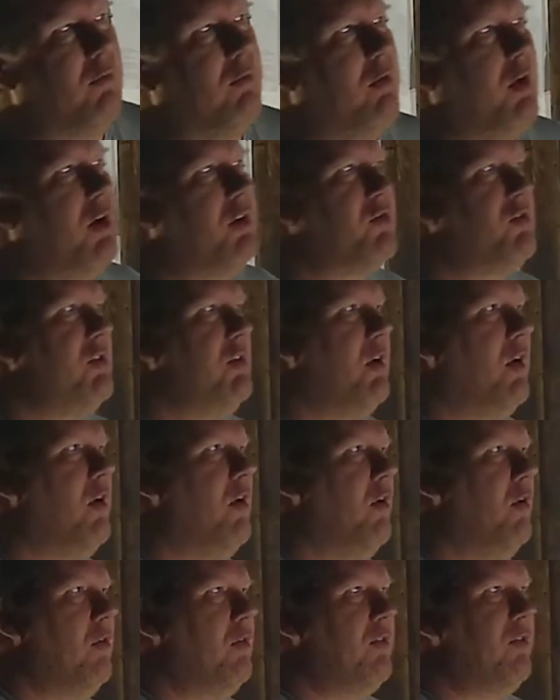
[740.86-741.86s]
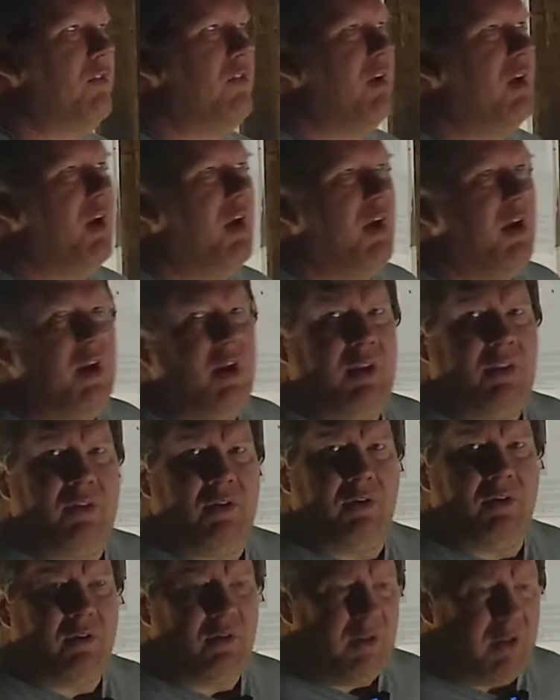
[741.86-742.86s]
the Russian hoax.
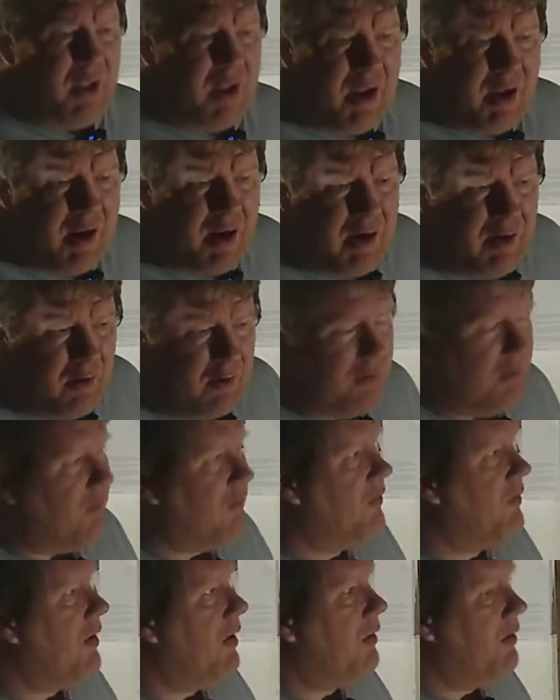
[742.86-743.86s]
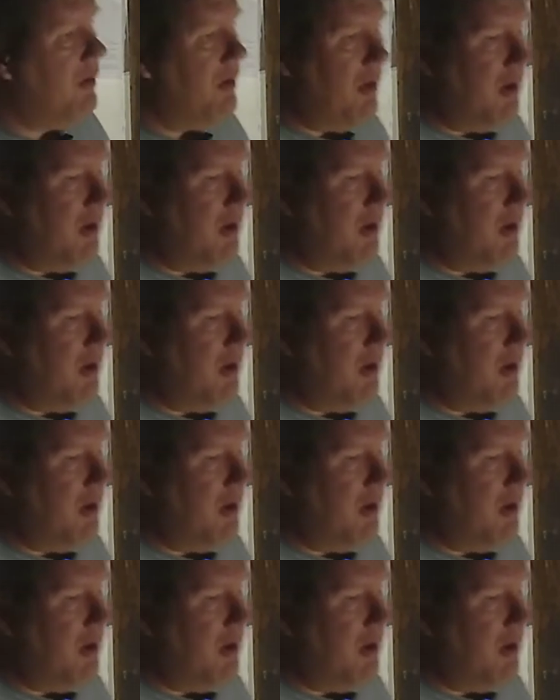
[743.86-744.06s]
They're liars. They're